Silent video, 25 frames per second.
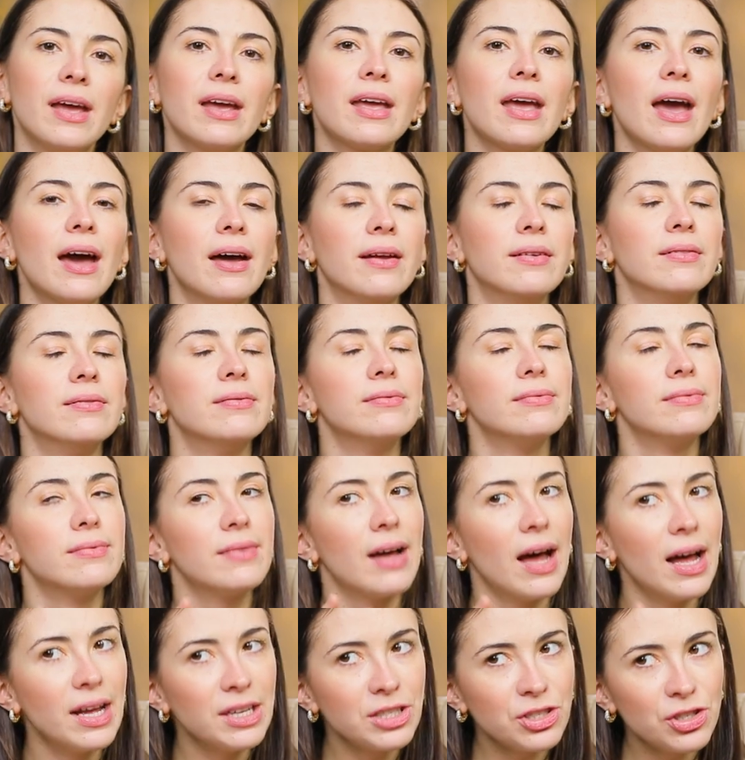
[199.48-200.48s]
again,
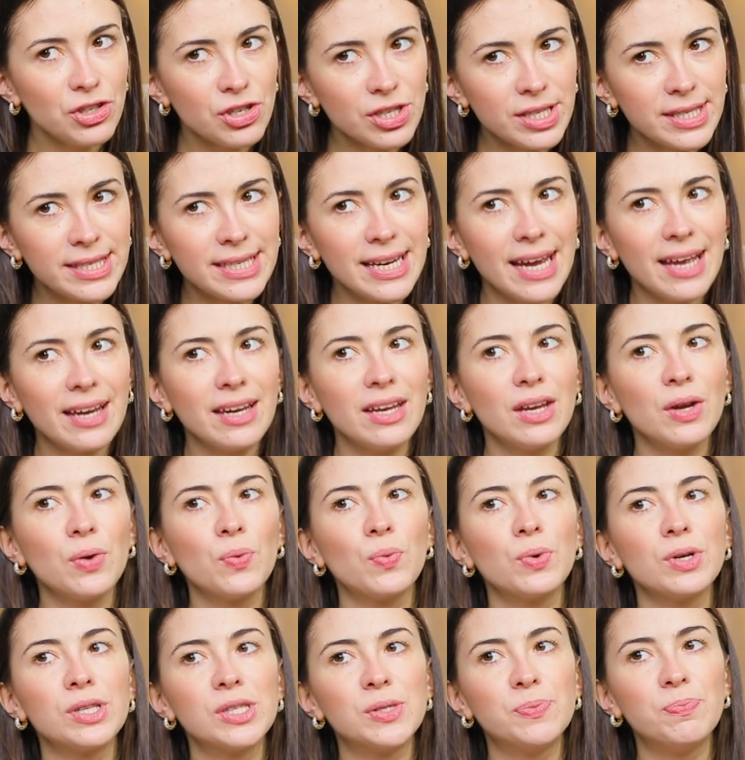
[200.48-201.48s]

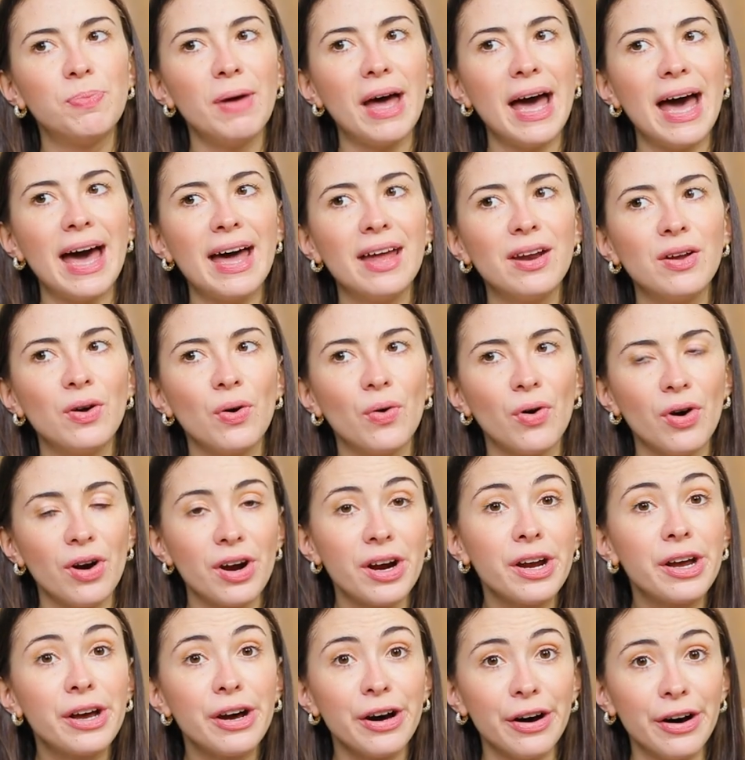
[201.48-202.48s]
understanding what's bad
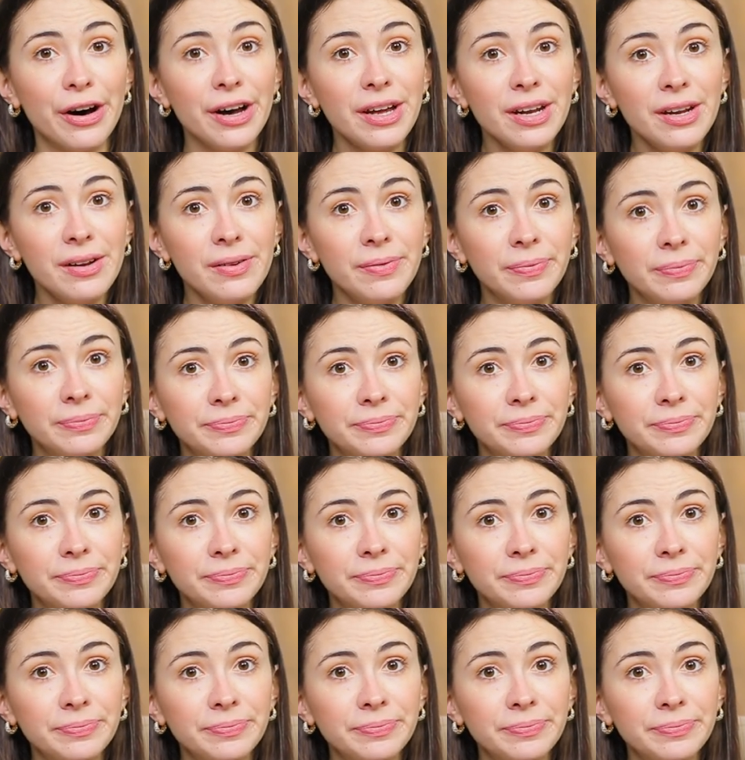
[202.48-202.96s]
or good,